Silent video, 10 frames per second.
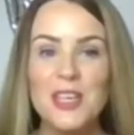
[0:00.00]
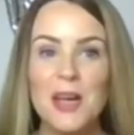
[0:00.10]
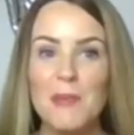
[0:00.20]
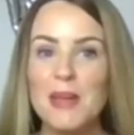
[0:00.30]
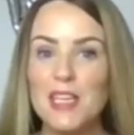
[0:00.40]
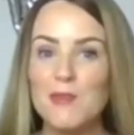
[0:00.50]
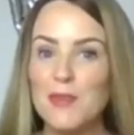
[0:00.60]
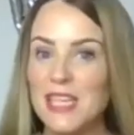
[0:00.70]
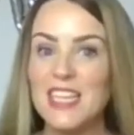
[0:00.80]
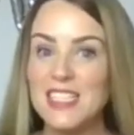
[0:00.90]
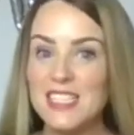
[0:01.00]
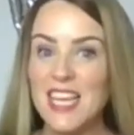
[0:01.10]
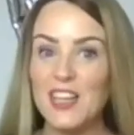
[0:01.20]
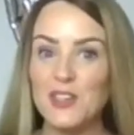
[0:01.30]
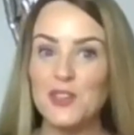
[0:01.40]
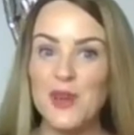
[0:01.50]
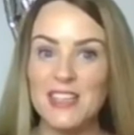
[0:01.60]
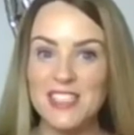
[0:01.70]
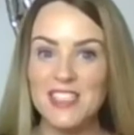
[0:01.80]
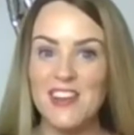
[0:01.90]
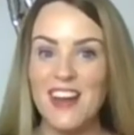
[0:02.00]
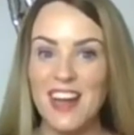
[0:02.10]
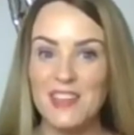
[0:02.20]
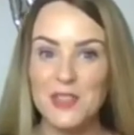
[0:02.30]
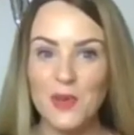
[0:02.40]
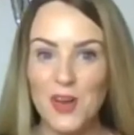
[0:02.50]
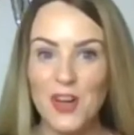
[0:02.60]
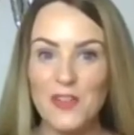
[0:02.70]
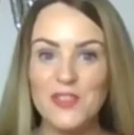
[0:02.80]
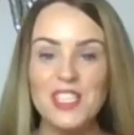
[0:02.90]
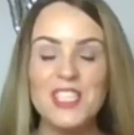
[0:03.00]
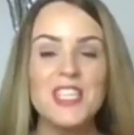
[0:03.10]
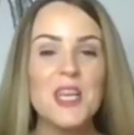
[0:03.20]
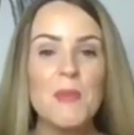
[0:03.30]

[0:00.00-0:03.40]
And believe me, it is chaos around in our house quite often,